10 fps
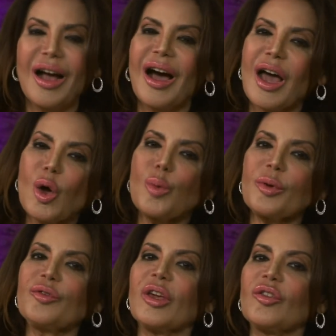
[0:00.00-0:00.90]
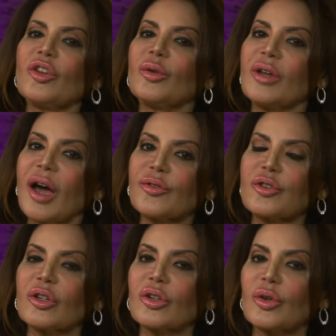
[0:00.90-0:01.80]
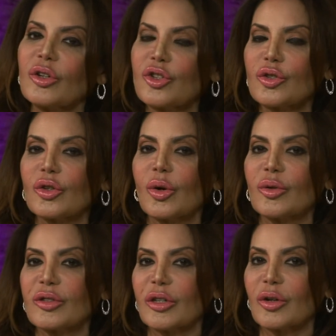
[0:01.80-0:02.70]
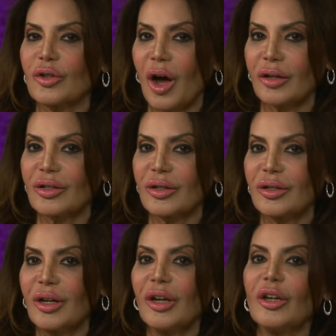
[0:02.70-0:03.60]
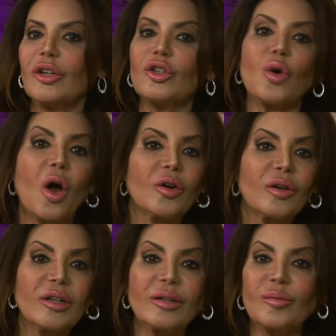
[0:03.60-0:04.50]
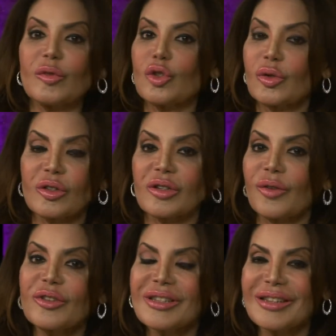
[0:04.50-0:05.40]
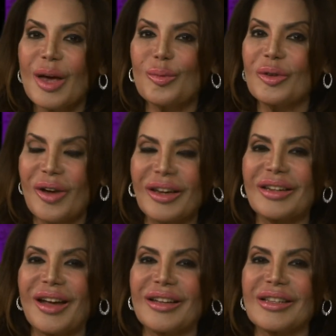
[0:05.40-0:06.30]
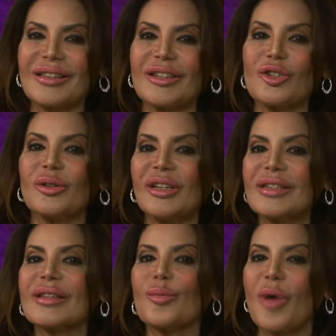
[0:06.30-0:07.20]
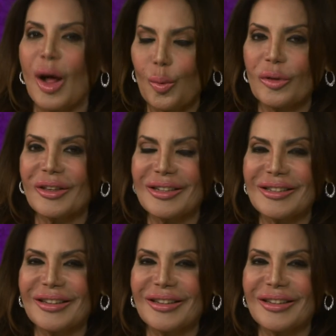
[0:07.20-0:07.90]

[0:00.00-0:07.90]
I hope I've given you enough to encourage you to go see your doctor. You already took the toughest step in recognizing that you need some help with this.